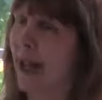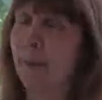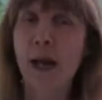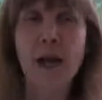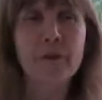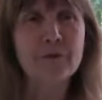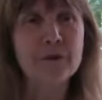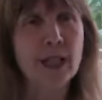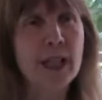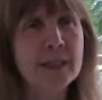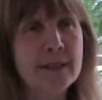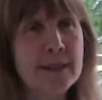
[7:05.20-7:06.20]
about
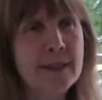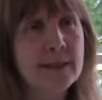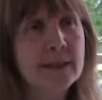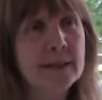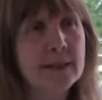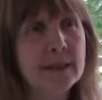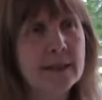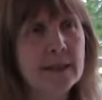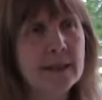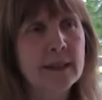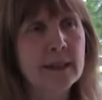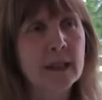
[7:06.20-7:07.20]
floods.
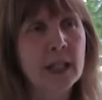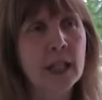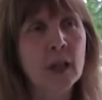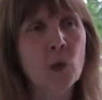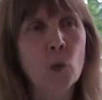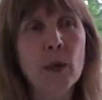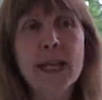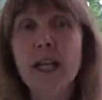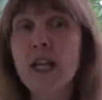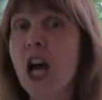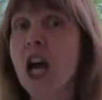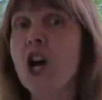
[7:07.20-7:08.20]

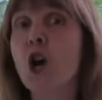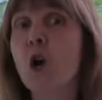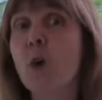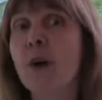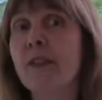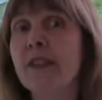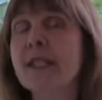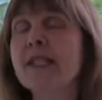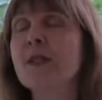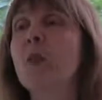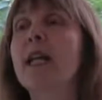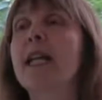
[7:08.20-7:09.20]
We know
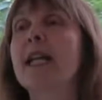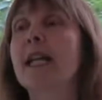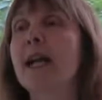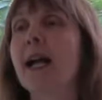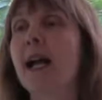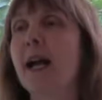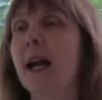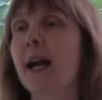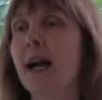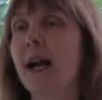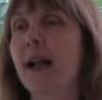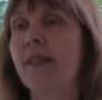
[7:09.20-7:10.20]
this week
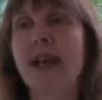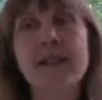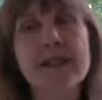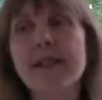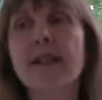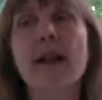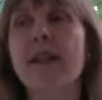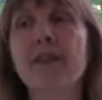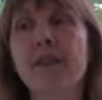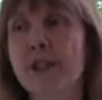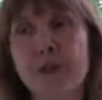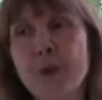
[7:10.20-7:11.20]
that's
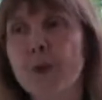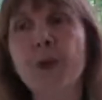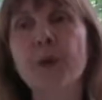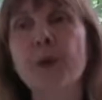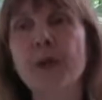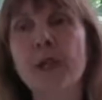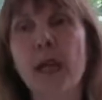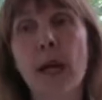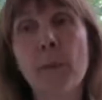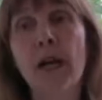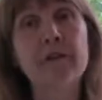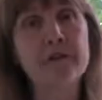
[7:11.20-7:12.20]
not the truth
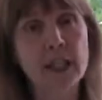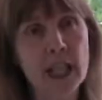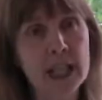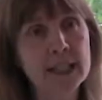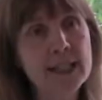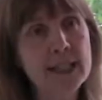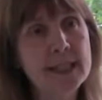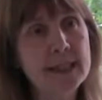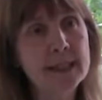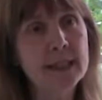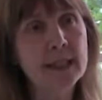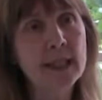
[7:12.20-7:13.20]
about floods.
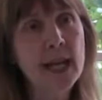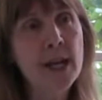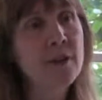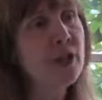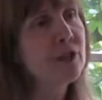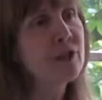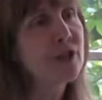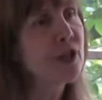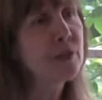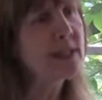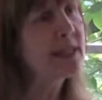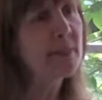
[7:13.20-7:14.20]
There's
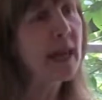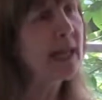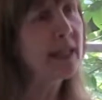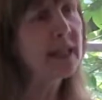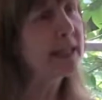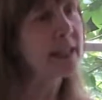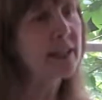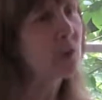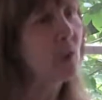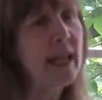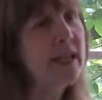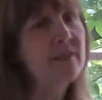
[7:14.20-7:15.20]
no smiling
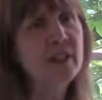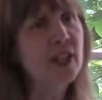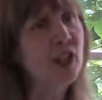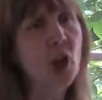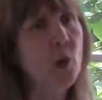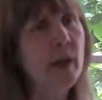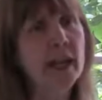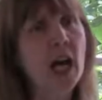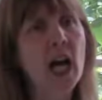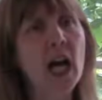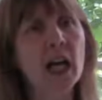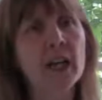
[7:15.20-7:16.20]
and waving going
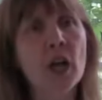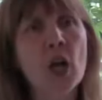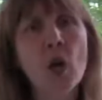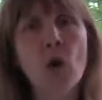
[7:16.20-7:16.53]
on